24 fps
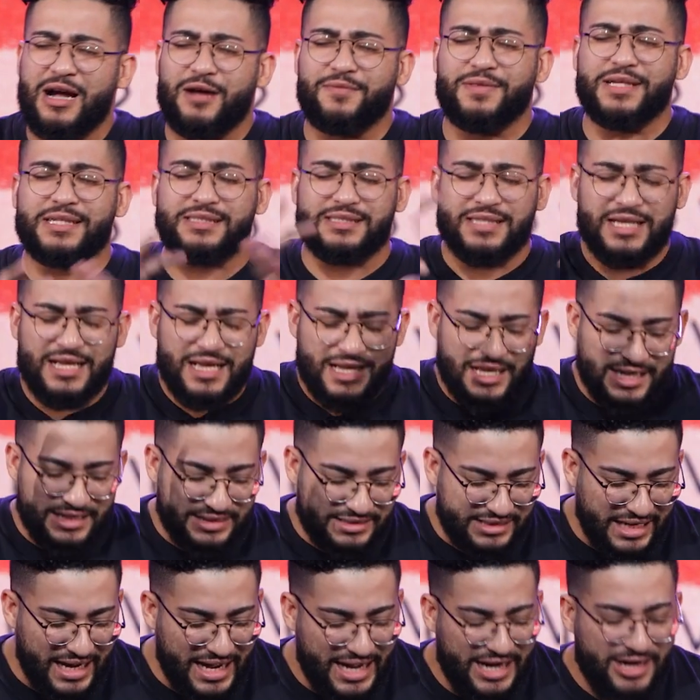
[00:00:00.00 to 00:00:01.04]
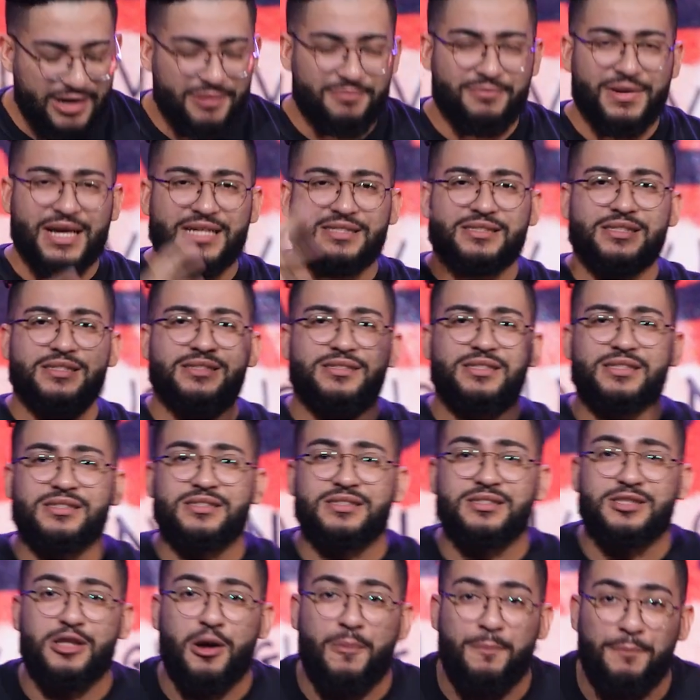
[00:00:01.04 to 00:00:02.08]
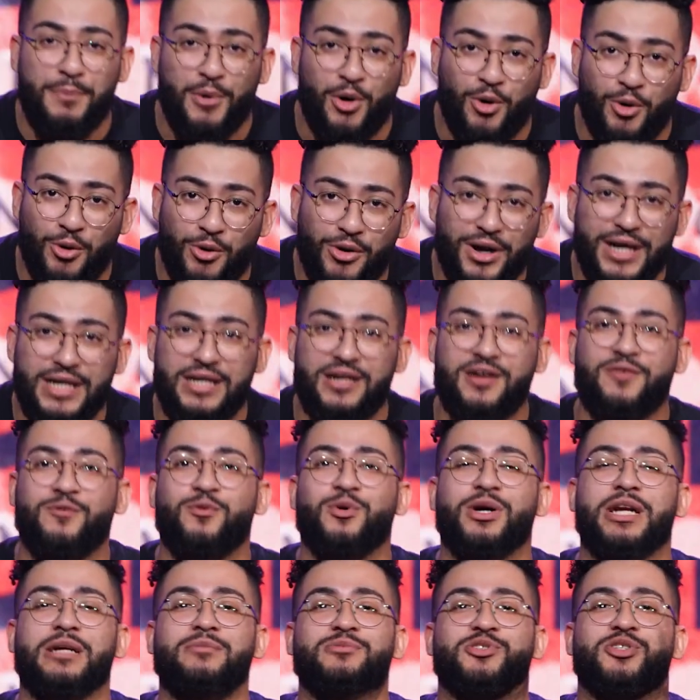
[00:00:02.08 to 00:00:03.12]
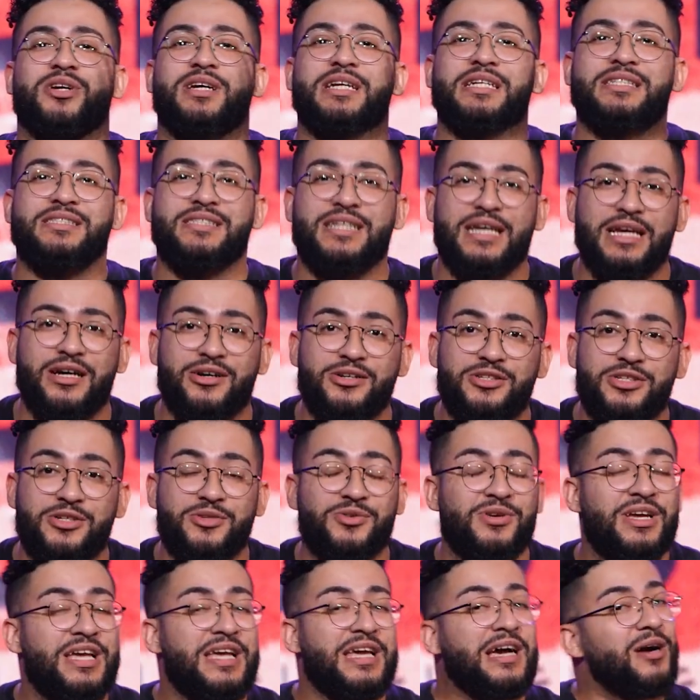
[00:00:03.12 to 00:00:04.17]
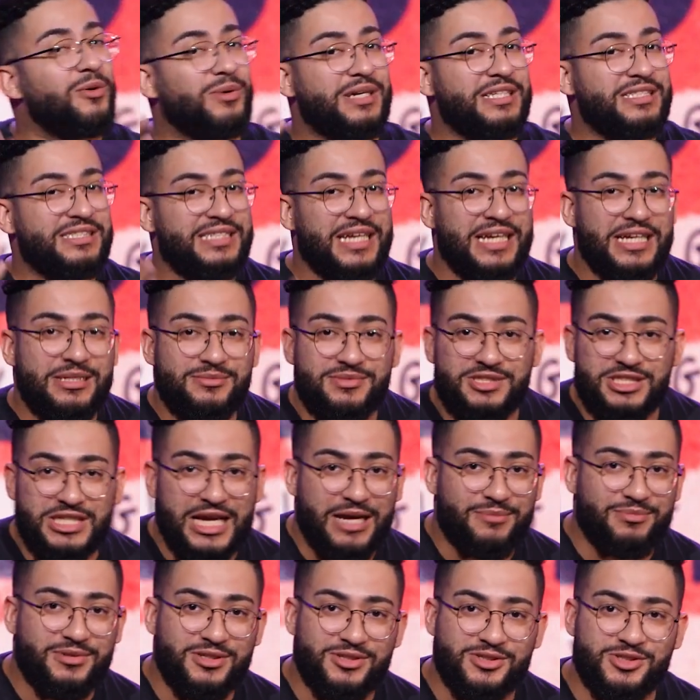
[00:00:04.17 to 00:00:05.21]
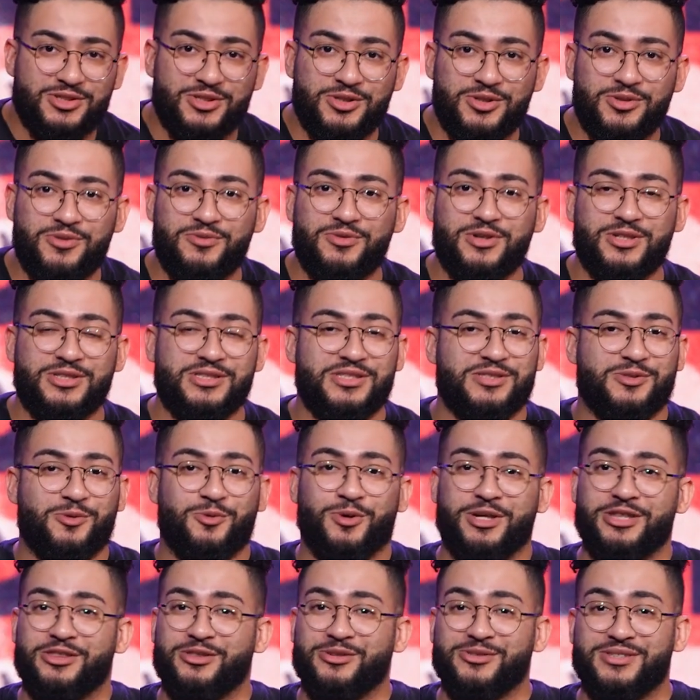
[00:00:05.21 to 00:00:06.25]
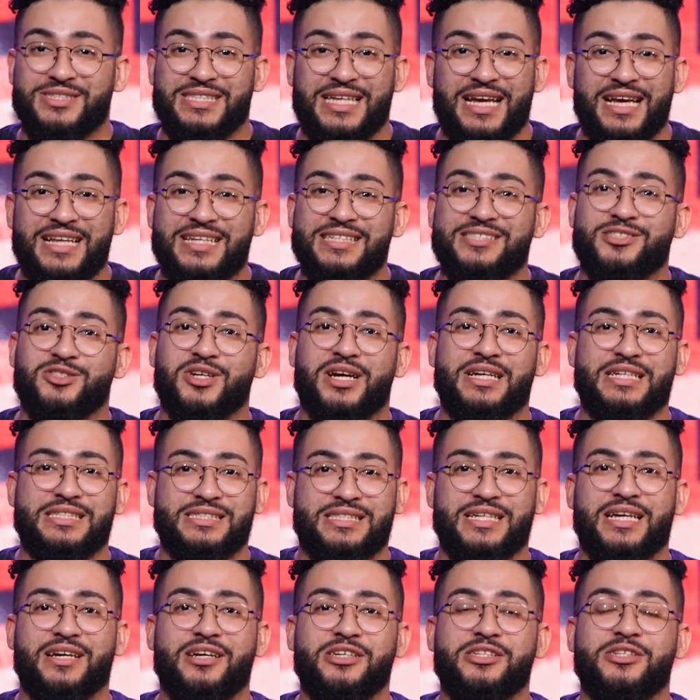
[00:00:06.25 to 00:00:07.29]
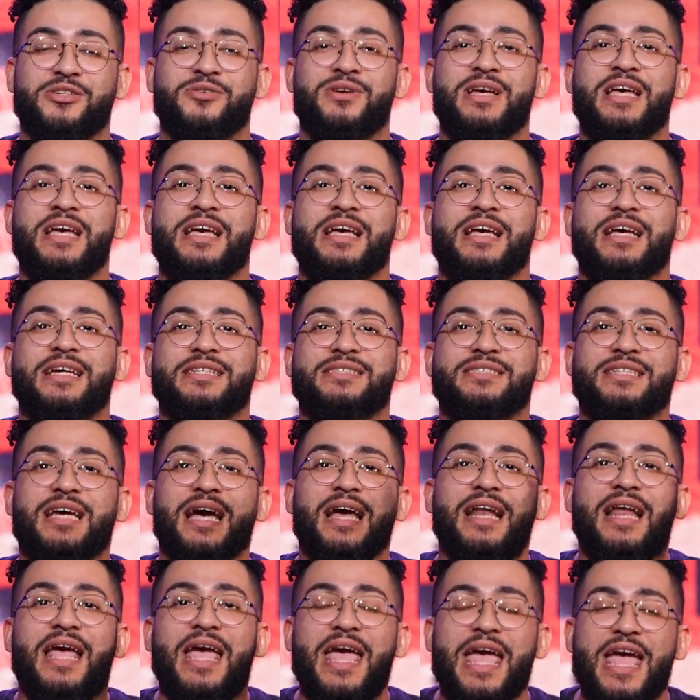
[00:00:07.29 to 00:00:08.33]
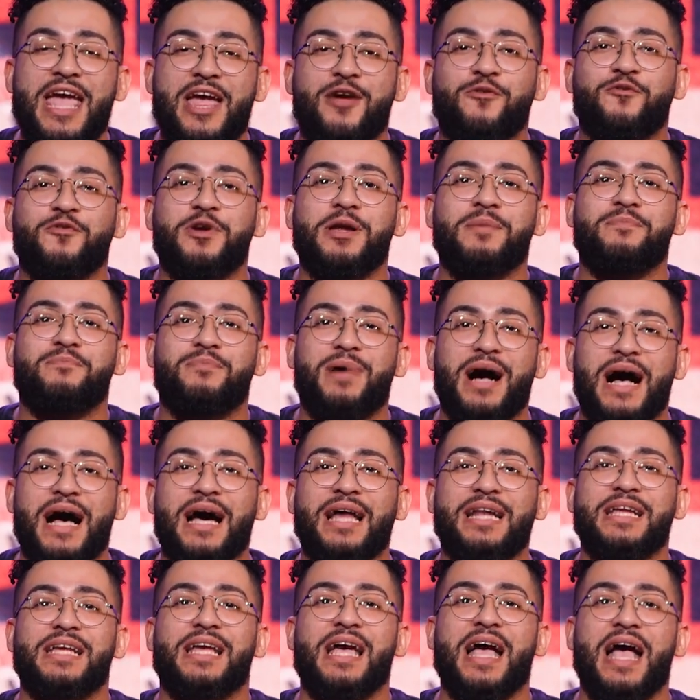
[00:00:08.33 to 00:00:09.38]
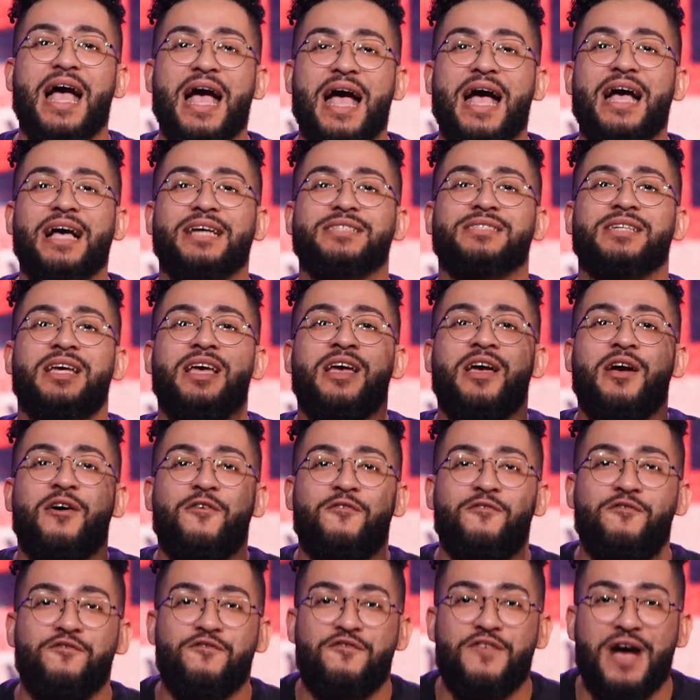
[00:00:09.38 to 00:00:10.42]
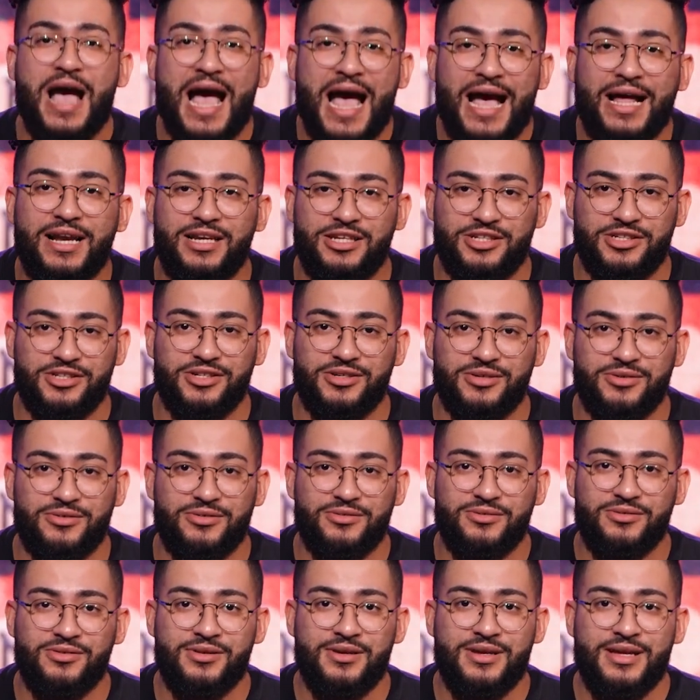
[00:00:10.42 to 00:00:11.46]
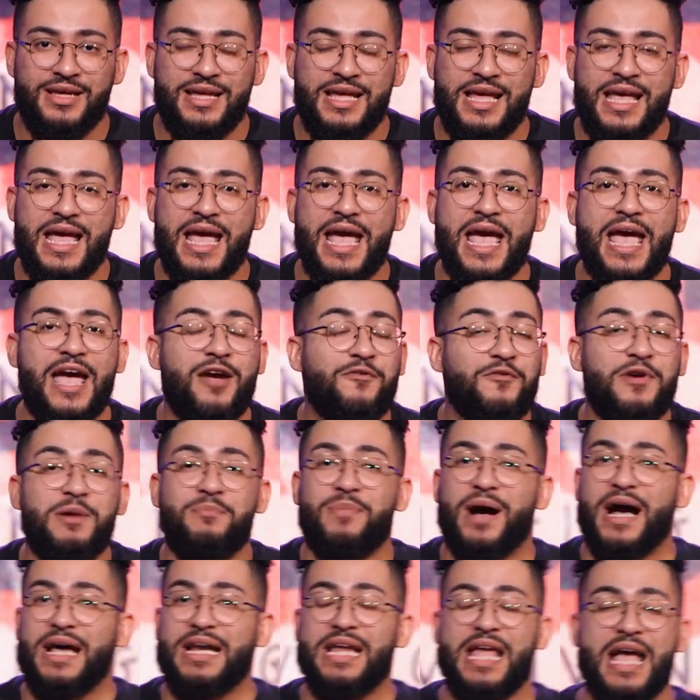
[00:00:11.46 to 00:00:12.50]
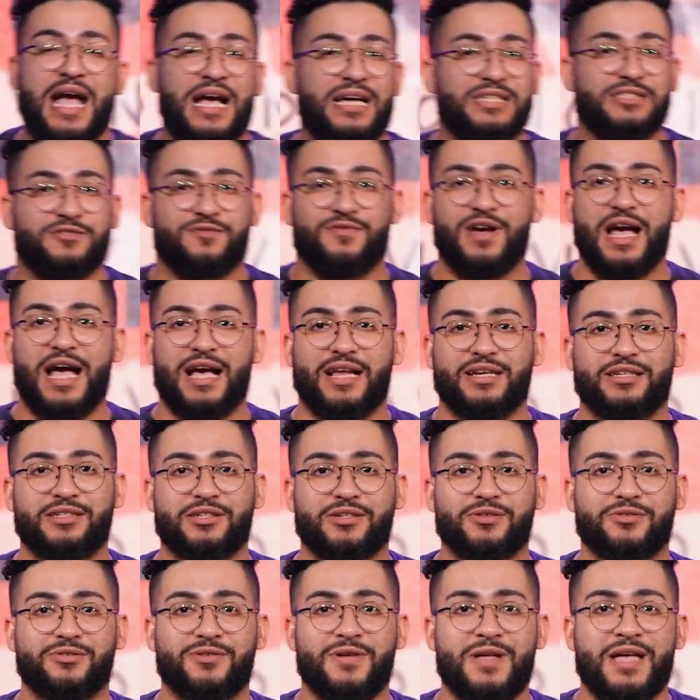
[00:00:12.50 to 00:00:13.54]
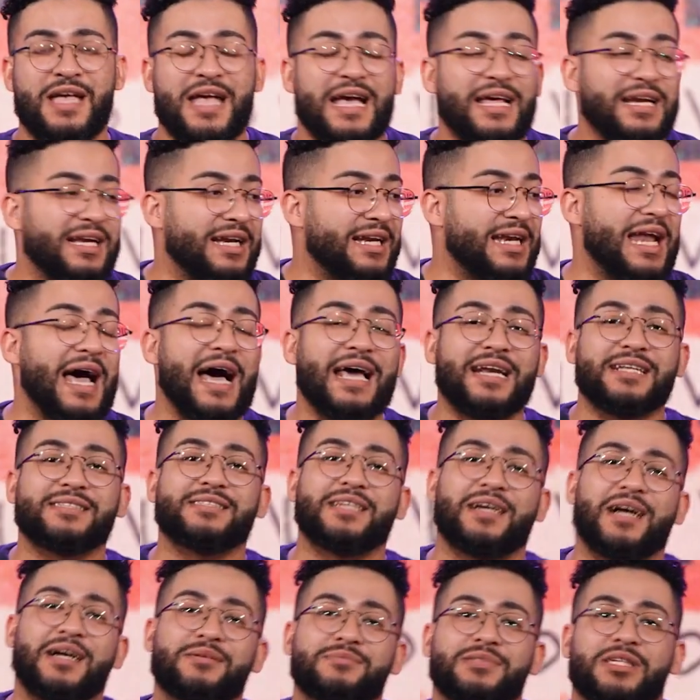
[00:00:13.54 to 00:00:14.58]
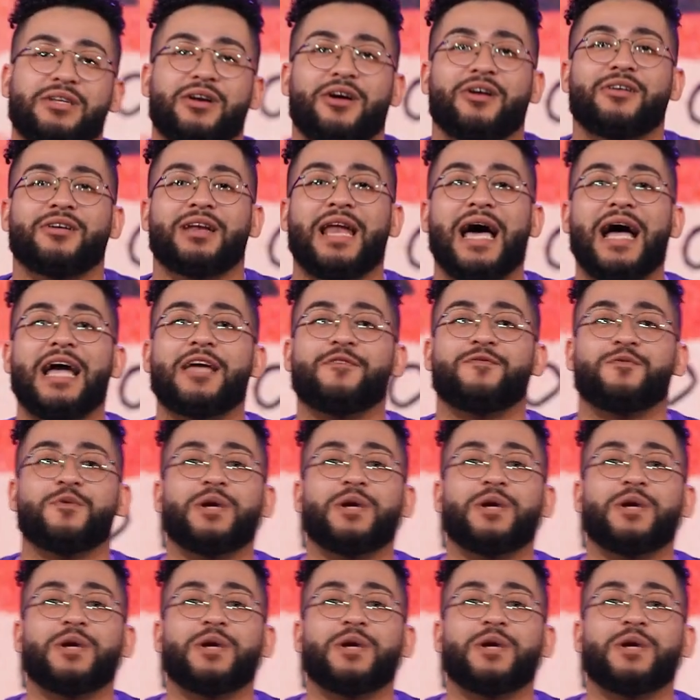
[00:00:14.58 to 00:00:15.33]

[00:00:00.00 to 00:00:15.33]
of this entire message. This is the point of what I'm trying to tell you, and what James chapter two, verses one through ten is trying to tell you, is that everybody has value. Everybody has value. And a lot of times in our life,